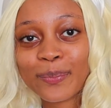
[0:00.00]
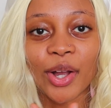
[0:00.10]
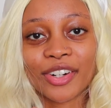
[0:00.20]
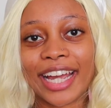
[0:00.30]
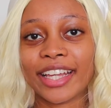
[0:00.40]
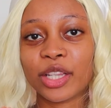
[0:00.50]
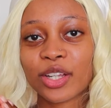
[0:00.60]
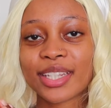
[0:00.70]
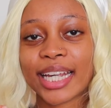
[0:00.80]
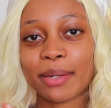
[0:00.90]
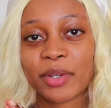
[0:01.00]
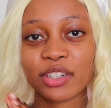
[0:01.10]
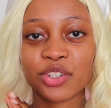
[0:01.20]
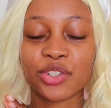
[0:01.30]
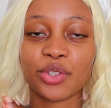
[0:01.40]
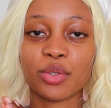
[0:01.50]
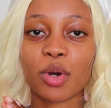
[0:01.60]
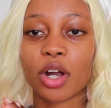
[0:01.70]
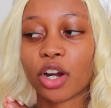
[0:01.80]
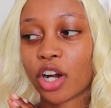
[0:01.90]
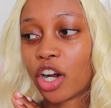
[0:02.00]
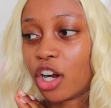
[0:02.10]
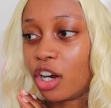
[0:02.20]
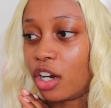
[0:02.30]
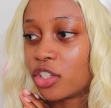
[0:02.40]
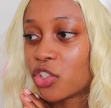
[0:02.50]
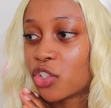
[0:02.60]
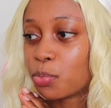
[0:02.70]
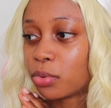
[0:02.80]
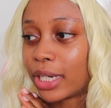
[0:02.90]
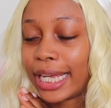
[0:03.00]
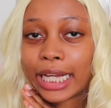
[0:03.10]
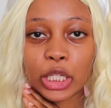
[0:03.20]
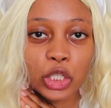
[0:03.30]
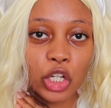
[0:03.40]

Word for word: All right, it looks like I'm gonna do her spring